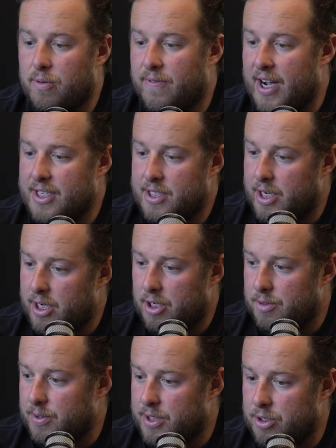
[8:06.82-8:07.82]
fascinating
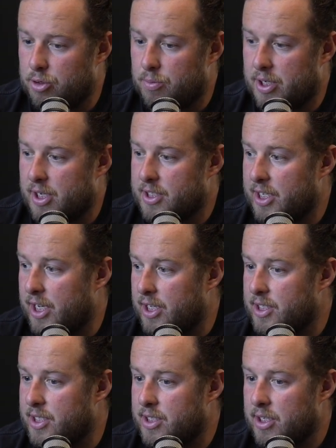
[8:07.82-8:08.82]
to me too, because
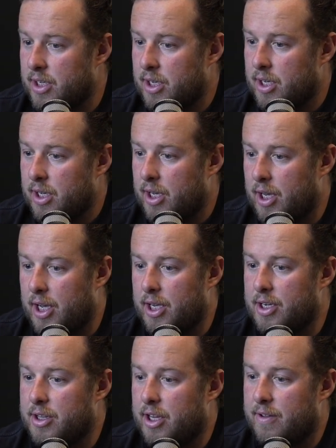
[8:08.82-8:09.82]

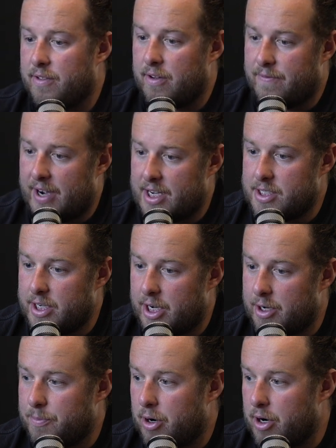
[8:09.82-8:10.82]
the
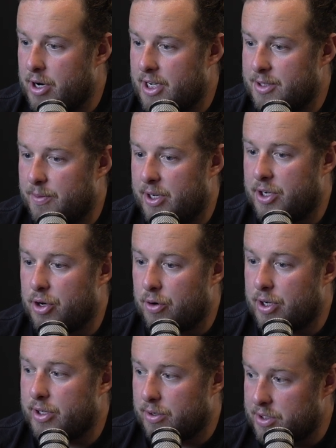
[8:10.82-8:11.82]
fascinating part has been
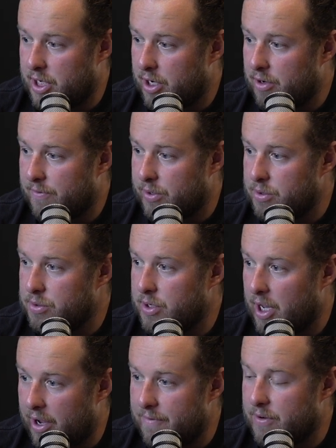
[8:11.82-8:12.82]
during those interviews,
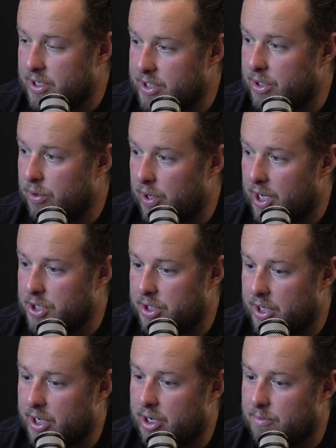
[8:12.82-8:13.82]
every single
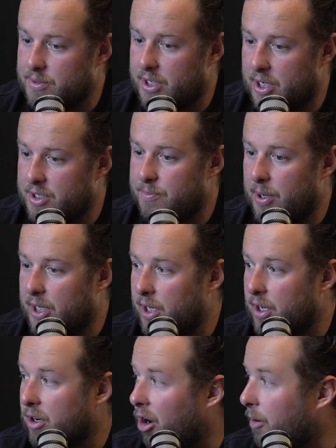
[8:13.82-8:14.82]
agent that comes in is
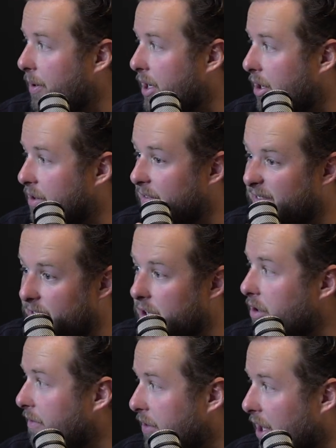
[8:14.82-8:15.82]
making a comment on the
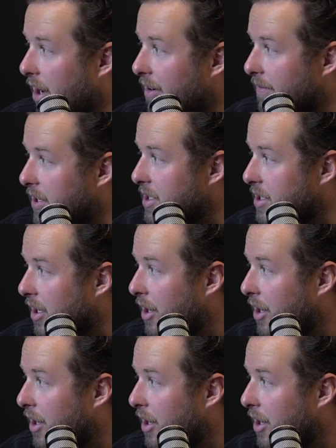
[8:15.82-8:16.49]
feel of the office,